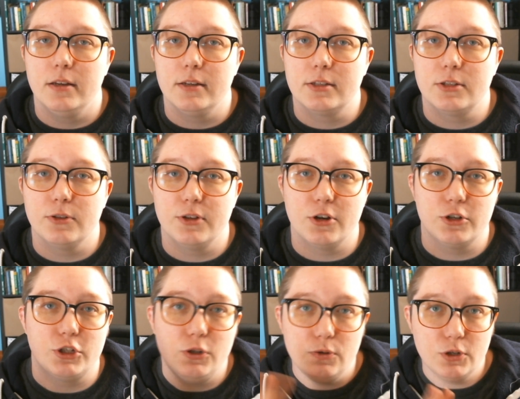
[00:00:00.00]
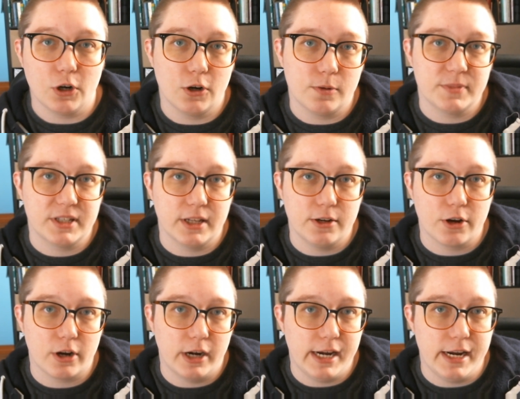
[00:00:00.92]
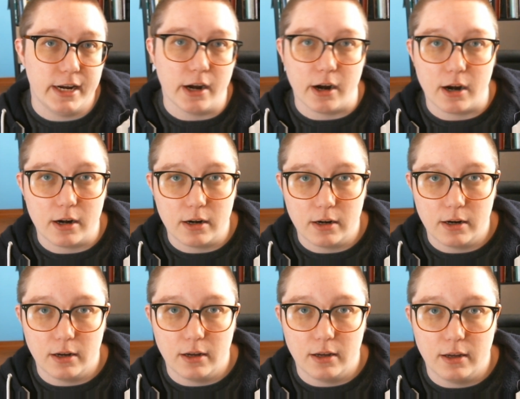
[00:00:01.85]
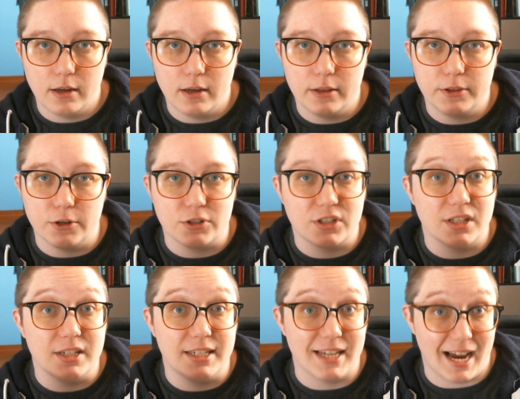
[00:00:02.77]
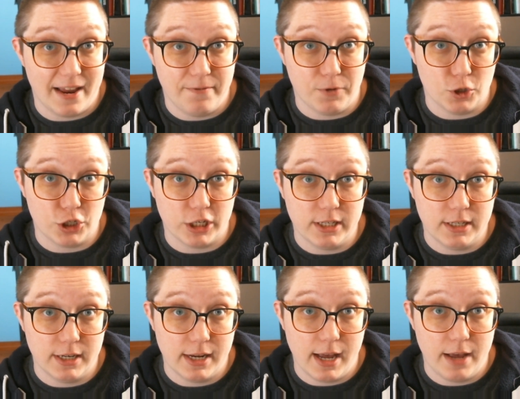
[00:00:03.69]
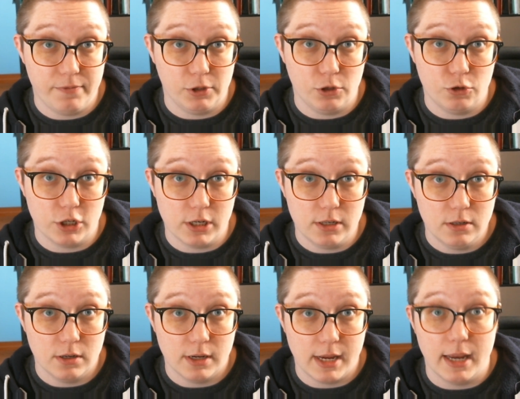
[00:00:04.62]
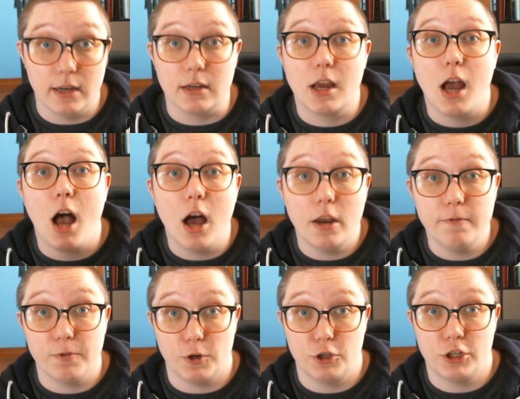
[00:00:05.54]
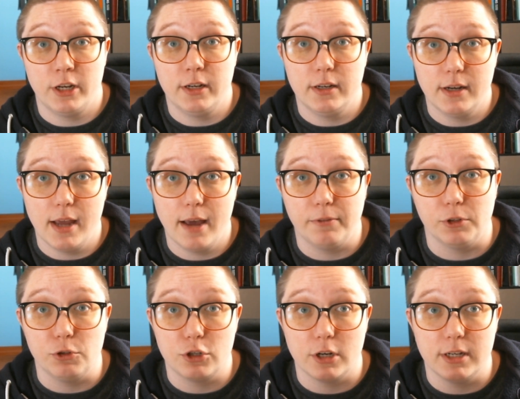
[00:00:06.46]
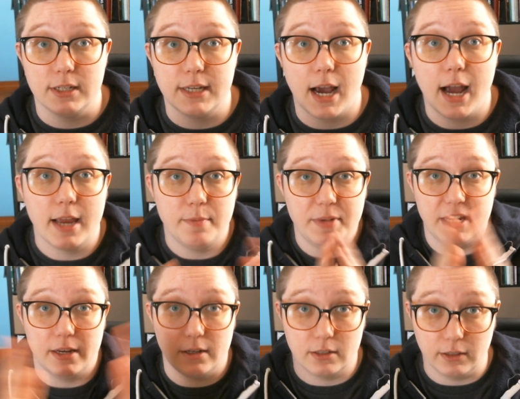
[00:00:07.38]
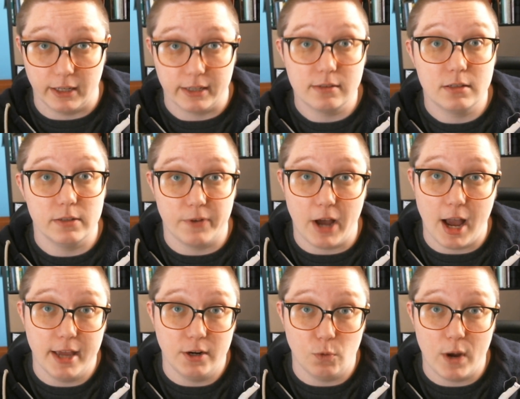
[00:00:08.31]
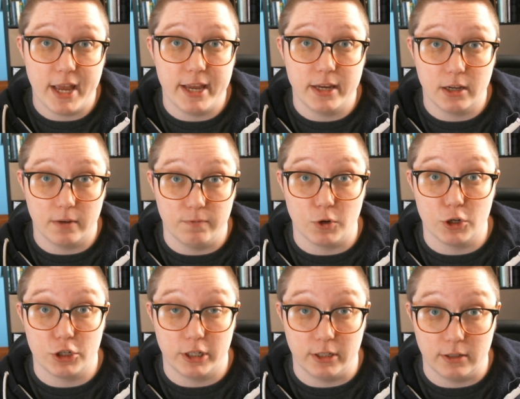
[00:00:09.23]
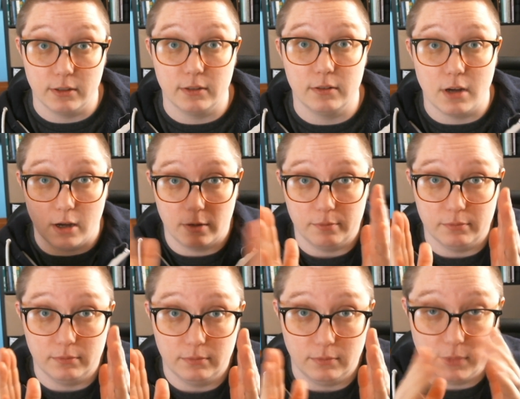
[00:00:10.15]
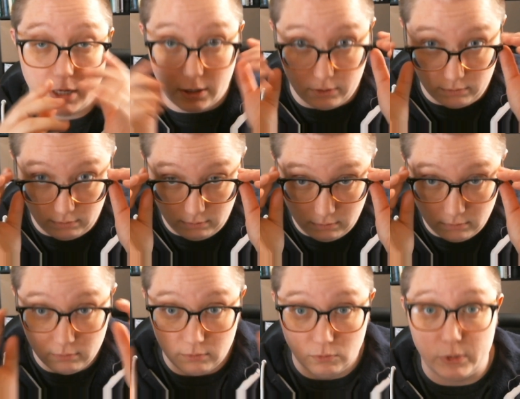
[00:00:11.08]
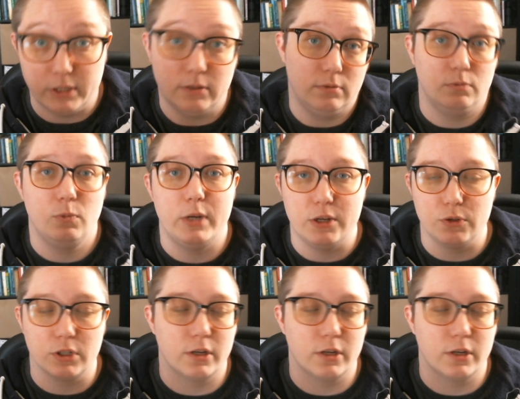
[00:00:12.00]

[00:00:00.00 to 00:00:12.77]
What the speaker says: So there are two terms that you're going to hear. There's divergent evolution and convergent evolution. Di being like divide, away, convergent, we use